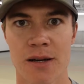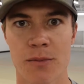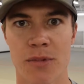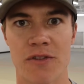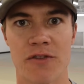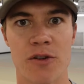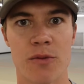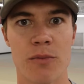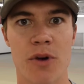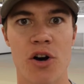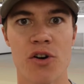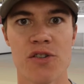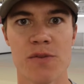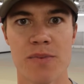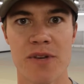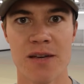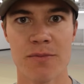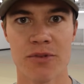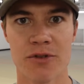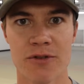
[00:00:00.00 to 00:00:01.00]
but for most
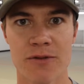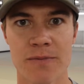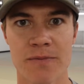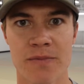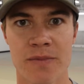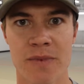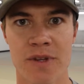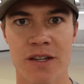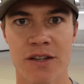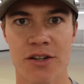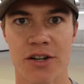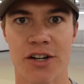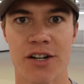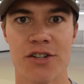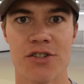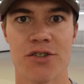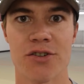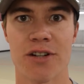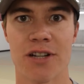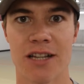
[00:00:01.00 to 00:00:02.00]
people, you're
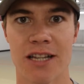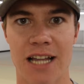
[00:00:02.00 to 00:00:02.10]
going to shoot a